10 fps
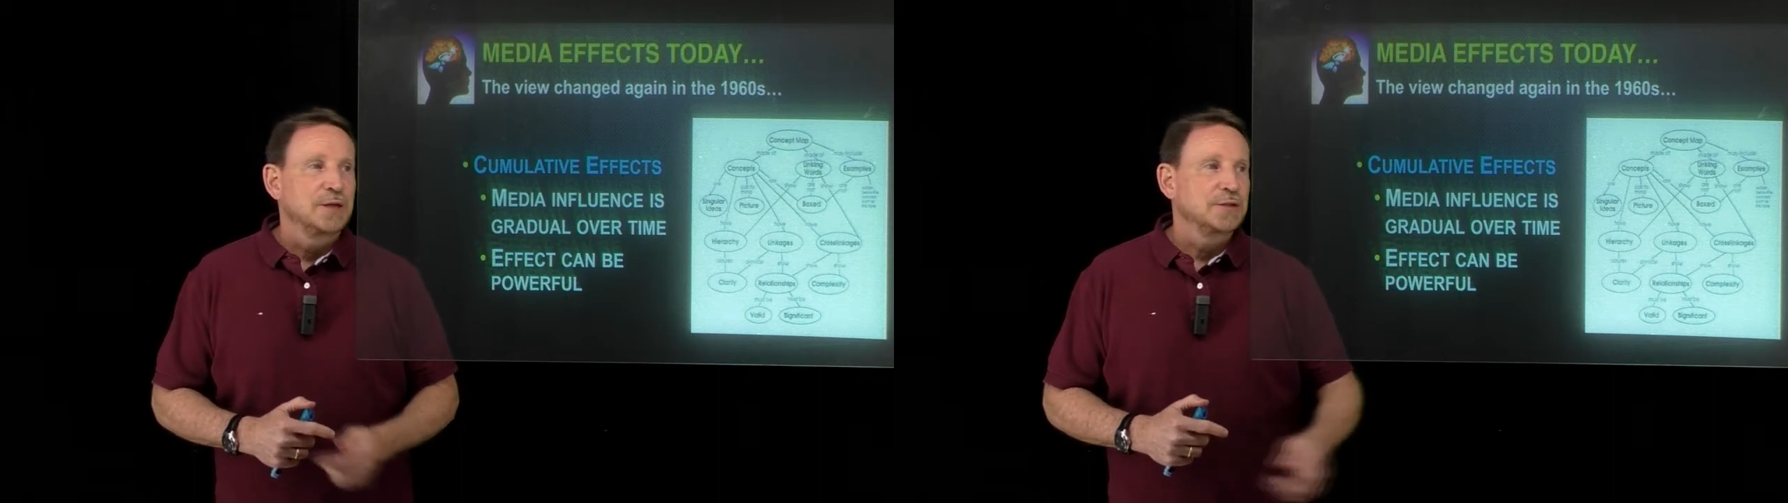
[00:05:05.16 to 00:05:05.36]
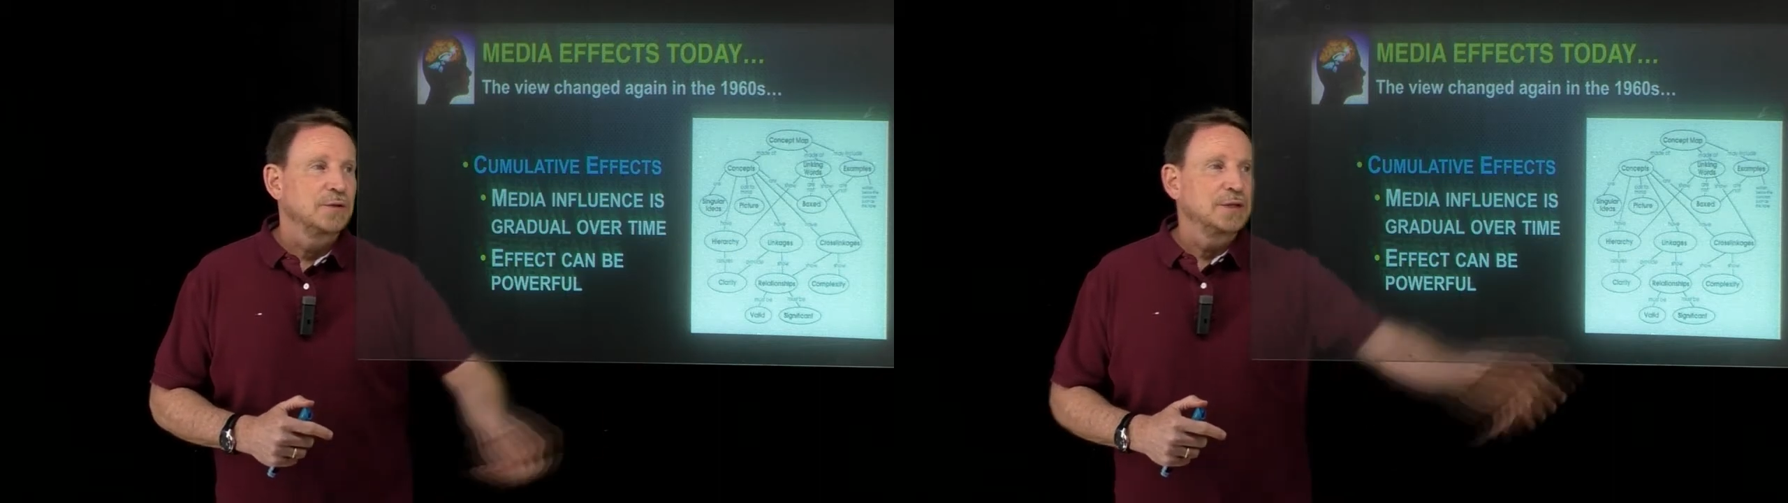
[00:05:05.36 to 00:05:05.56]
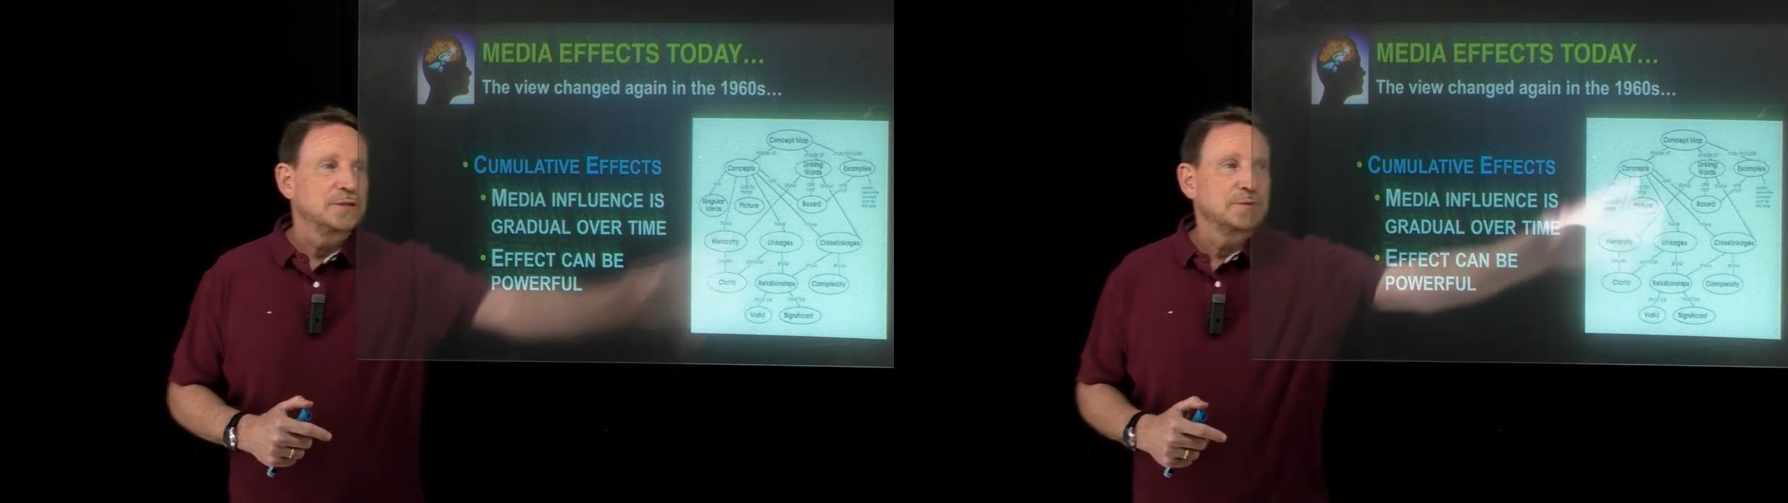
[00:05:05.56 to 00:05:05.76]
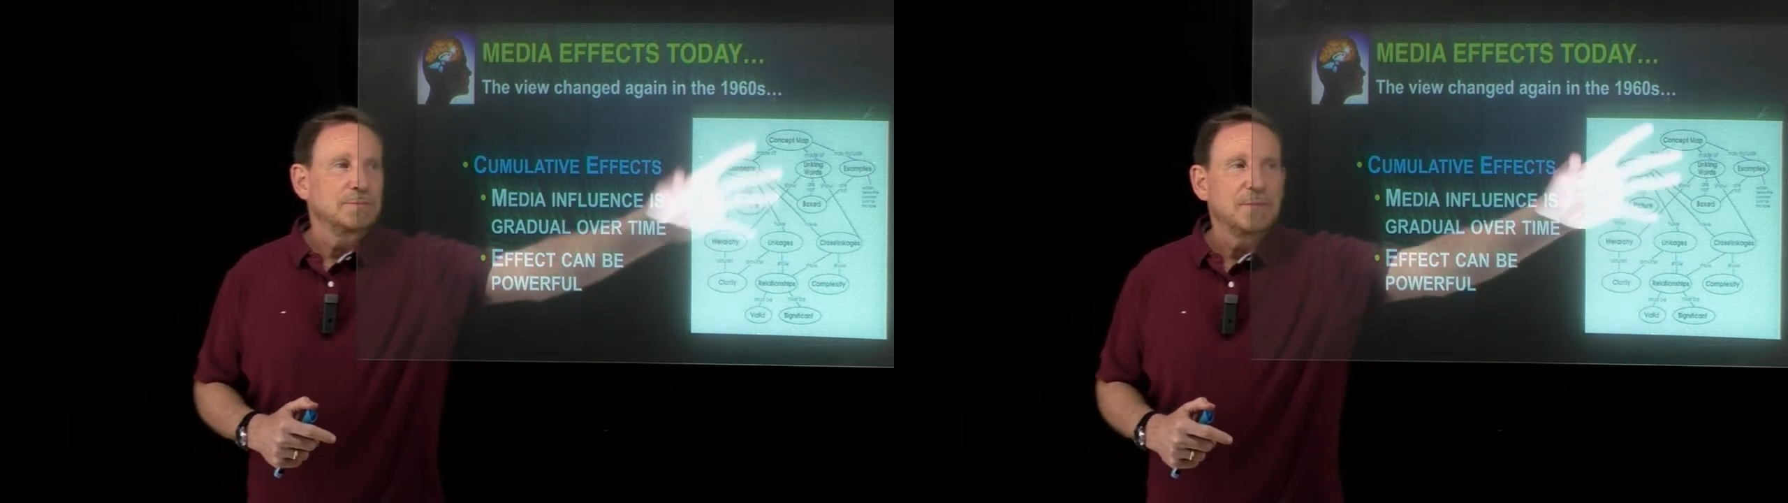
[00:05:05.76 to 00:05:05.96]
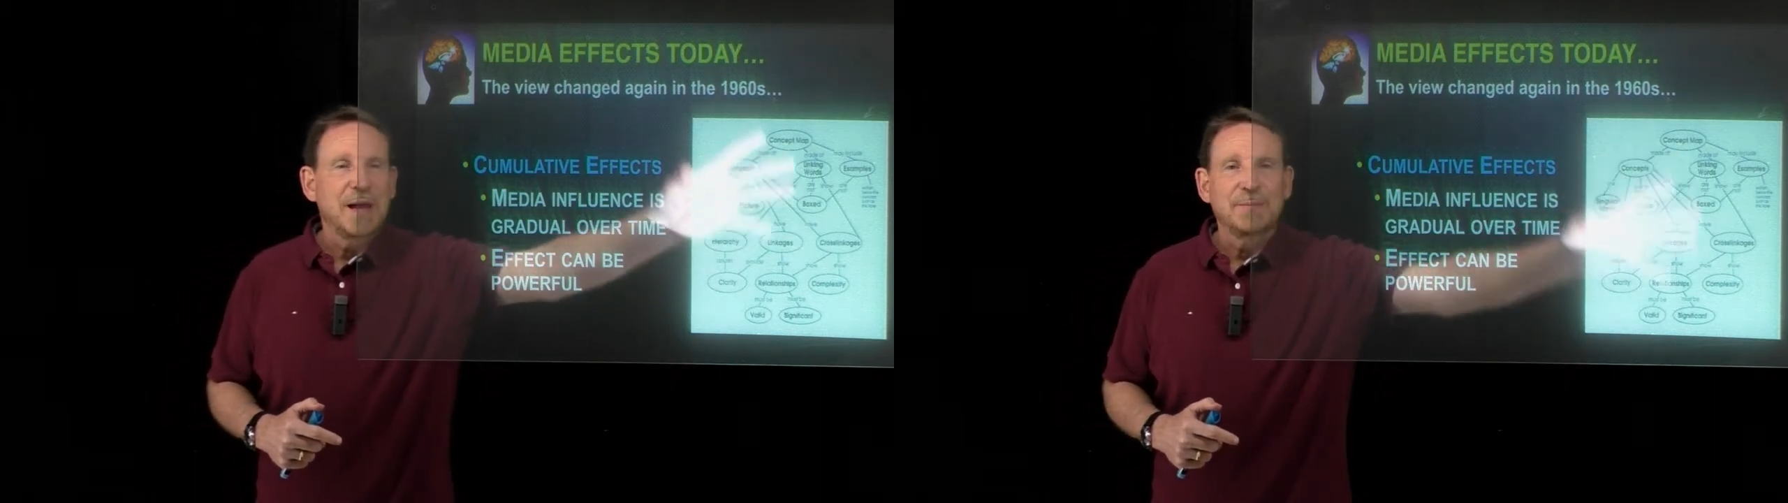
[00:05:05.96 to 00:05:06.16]
So this
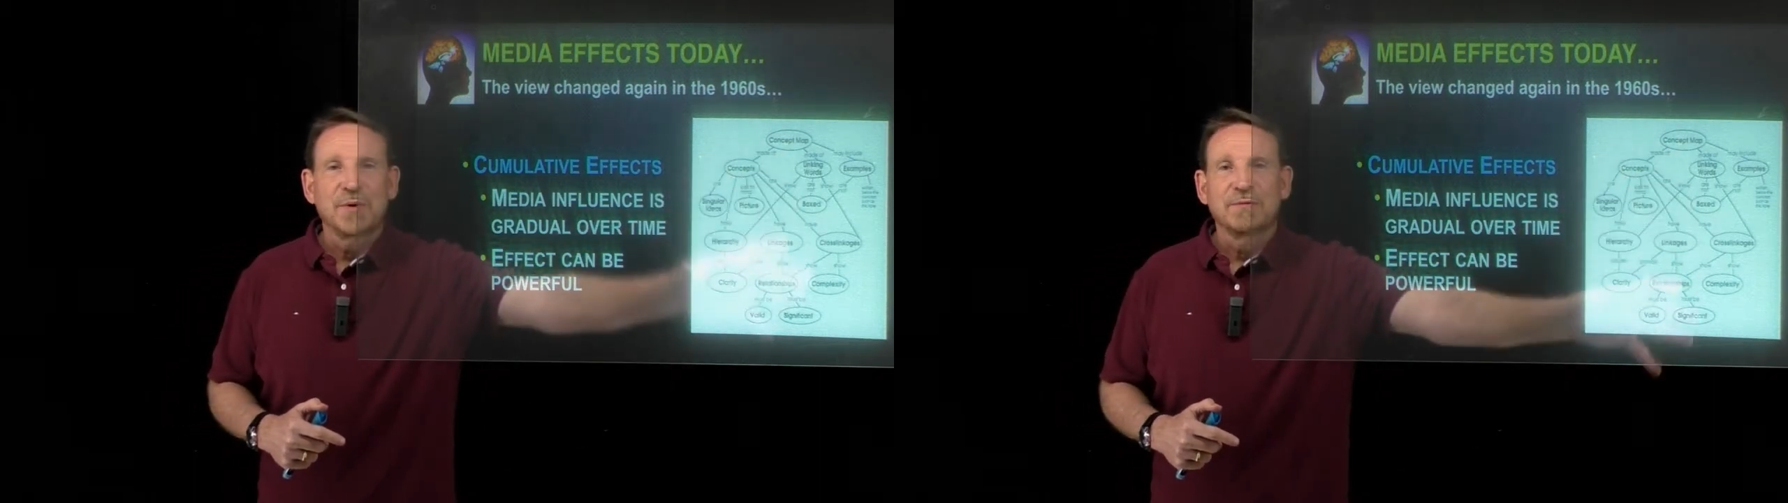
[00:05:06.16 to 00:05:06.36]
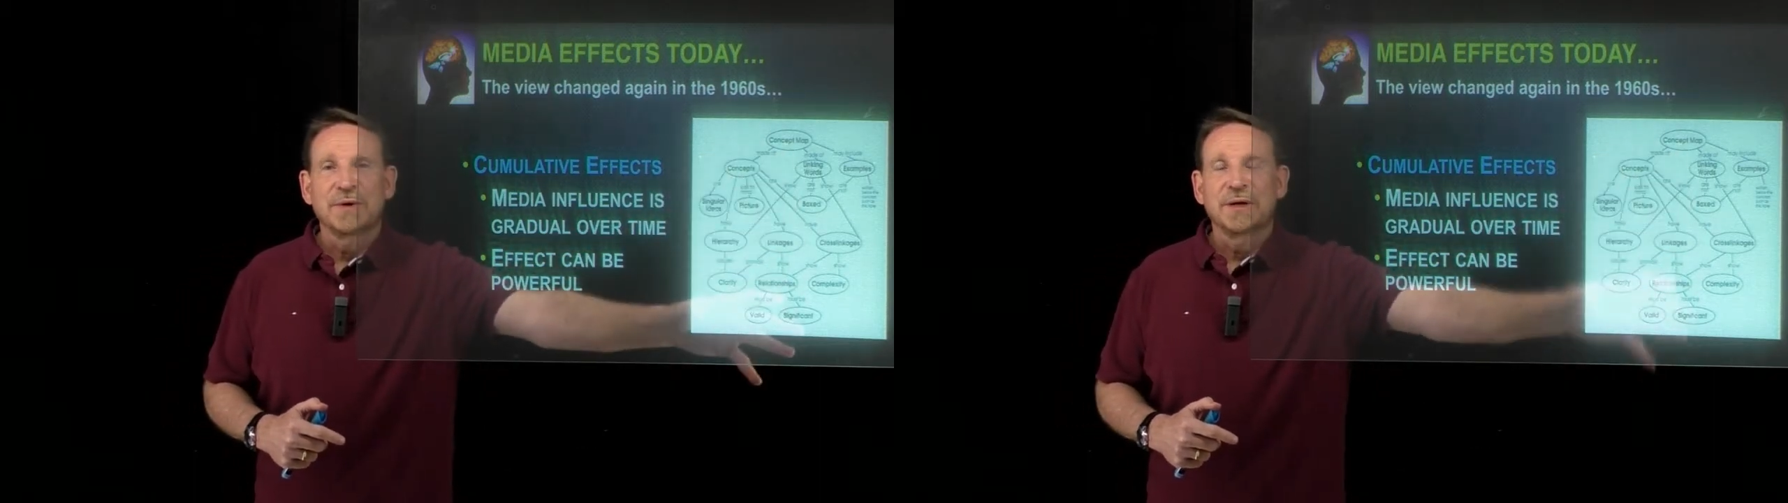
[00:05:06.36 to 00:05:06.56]
map over